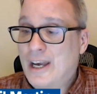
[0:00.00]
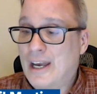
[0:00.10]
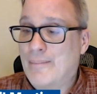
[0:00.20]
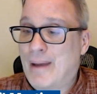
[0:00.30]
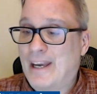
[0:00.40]

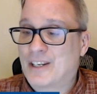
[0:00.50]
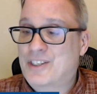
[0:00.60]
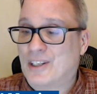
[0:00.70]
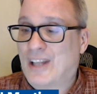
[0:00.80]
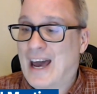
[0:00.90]
It made us
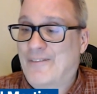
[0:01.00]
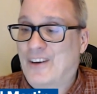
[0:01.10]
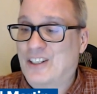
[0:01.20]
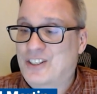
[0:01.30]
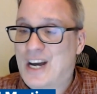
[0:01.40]
the
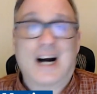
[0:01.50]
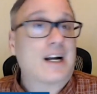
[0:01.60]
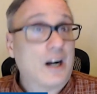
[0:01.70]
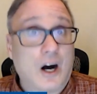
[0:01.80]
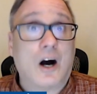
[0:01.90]

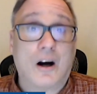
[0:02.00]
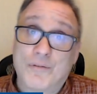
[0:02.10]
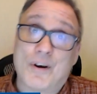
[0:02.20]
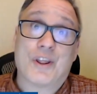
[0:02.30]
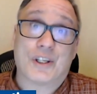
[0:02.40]
laughingstock
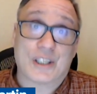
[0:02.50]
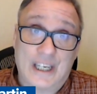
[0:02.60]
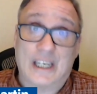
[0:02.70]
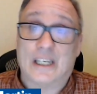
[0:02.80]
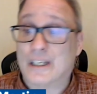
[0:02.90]
of the
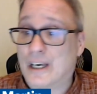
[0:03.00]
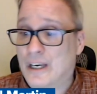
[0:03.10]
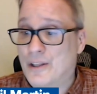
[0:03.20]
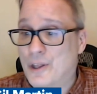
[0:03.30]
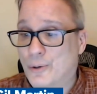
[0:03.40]
league
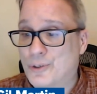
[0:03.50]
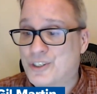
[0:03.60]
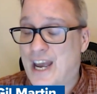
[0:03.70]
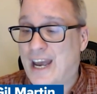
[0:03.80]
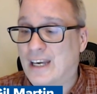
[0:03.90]
in those
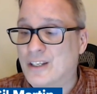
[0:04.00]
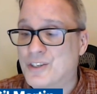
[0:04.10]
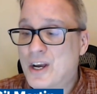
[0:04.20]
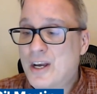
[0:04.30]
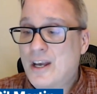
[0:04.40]

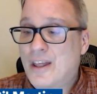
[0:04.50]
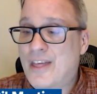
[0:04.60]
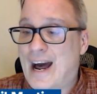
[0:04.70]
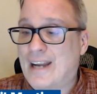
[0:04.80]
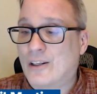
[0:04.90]
days.
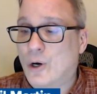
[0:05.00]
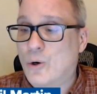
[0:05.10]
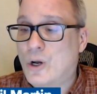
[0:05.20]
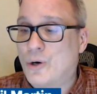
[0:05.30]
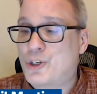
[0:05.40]
That
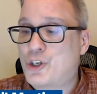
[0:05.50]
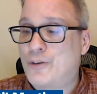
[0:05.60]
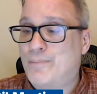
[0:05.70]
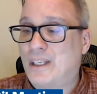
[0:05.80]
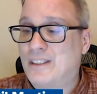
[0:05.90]
logo
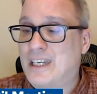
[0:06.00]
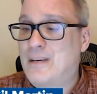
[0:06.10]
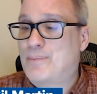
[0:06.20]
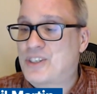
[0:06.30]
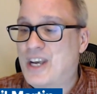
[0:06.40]
should be
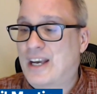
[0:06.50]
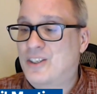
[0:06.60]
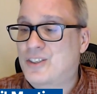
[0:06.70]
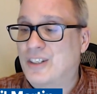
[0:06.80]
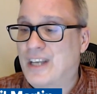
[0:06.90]
deep
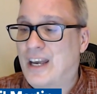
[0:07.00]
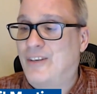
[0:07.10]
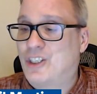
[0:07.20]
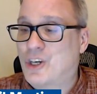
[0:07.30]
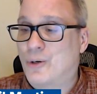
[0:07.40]
six to
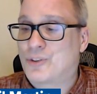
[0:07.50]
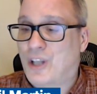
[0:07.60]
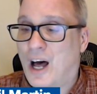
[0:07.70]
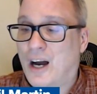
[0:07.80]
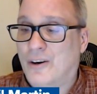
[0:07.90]
Davy Jones'
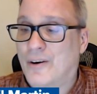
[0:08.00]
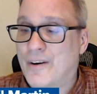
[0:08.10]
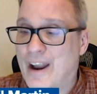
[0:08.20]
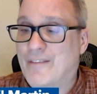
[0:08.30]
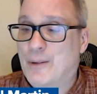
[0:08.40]
locker,
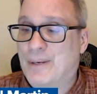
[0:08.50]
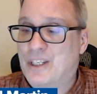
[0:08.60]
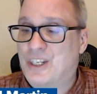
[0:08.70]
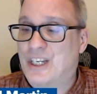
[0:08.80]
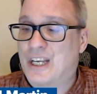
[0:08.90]
never to be
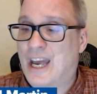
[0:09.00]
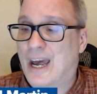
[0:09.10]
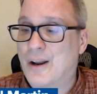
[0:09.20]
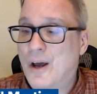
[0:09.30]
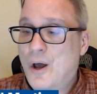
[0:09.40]
seen
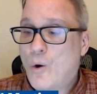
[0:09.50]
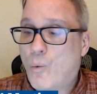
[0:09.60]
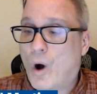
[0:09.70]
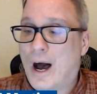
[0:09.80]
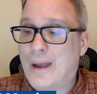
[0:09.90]
again.
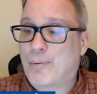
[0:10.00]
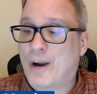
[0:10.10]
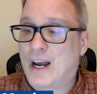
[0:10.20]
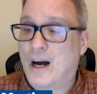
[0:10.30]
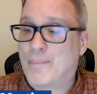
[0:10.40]
Why
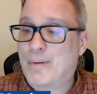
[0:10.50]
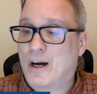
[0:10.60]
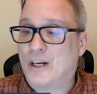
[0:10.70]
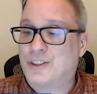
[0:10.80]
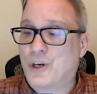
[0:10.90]
bring up
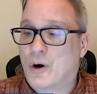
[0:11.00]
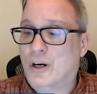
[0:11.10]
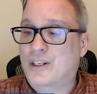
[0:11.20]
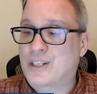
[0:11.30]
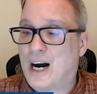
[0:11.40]
a
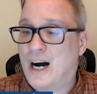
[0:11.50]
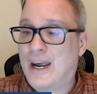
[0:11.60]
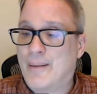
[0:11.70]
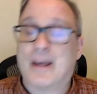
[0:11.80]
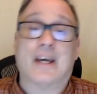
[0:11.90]
dark
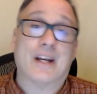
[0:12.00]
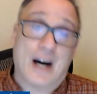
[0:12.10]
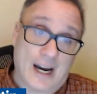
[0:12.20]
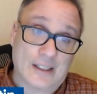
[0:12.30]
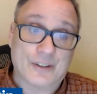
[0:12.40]
time in
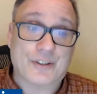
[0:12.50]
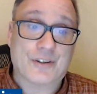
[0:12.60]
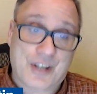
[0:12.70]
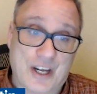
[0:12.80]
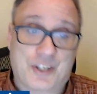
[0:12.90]

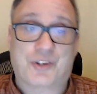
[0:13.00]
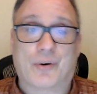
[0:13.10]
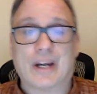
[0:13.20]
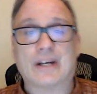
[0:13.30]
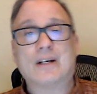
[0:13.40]
Islanders
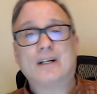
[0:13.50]
history?